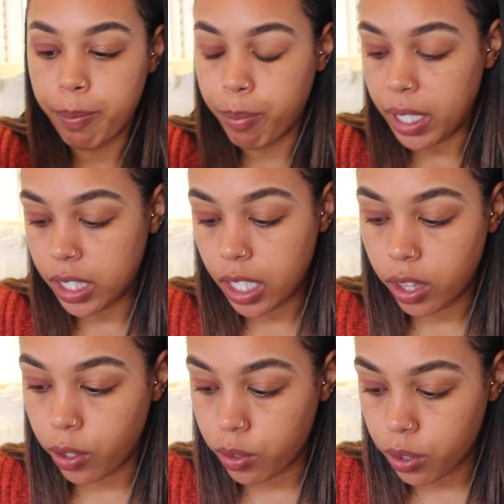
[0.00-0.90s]
be
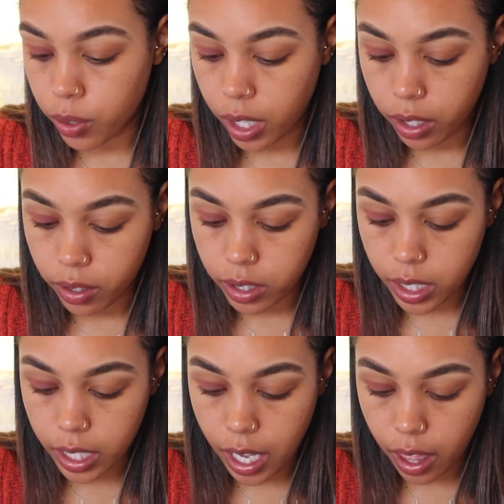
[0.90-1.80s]
mixing those two colors
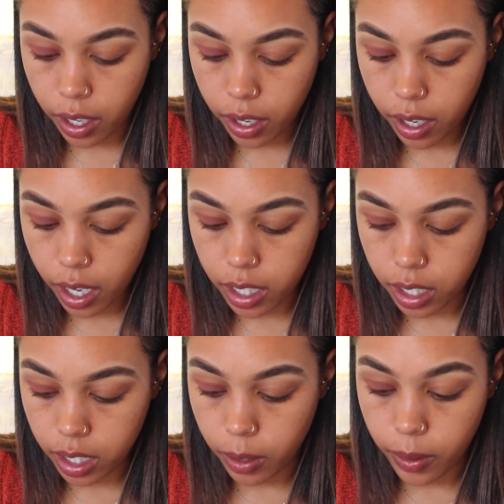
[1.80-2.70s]
together and
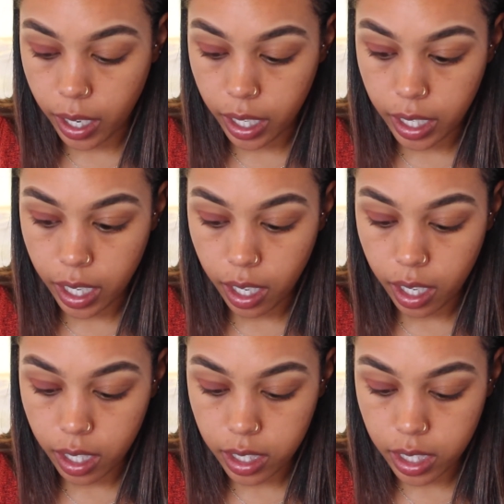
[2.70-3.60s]
see what I get,
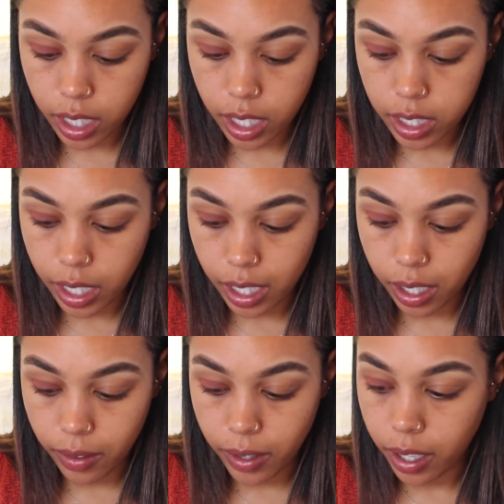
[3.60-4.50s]
because I
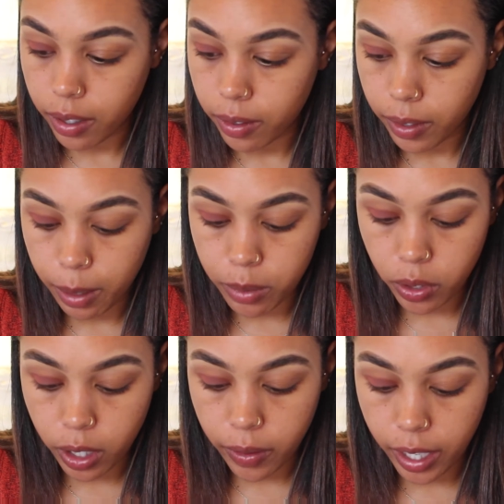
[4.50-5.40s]
don't know what I'm
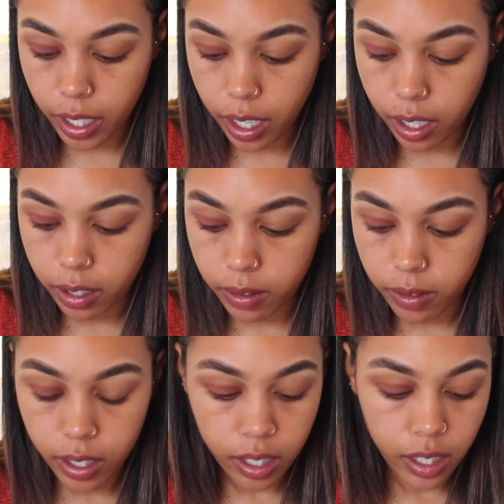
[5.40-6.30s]
doing right now.
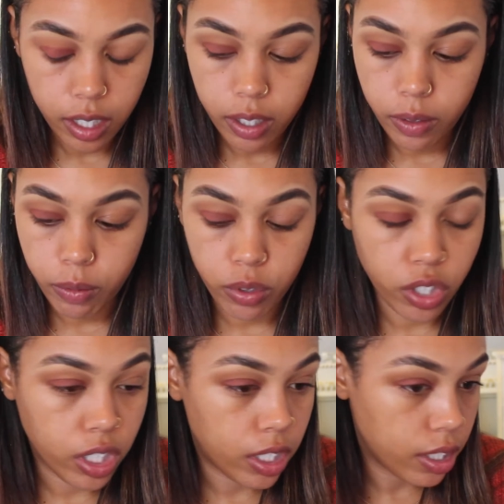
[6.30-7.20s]
We're
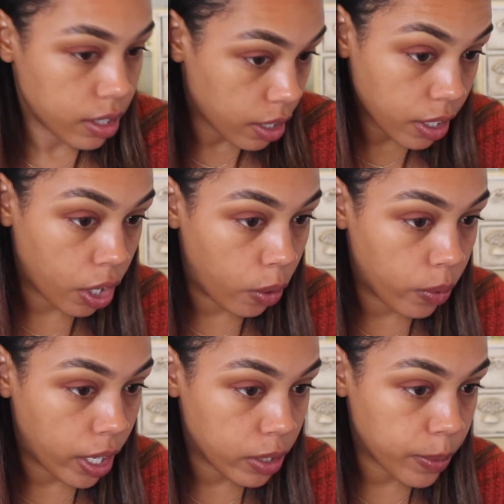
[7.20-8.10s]
just
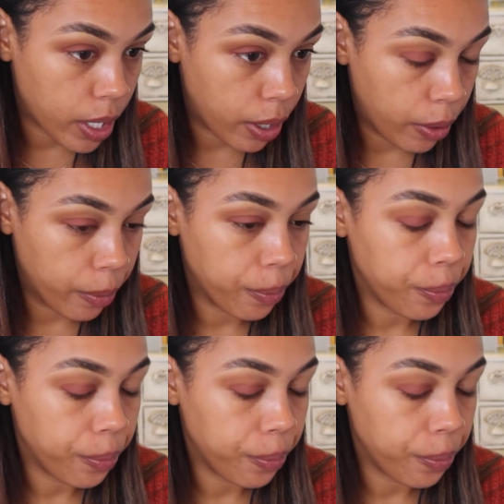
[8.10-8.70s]
going as we go.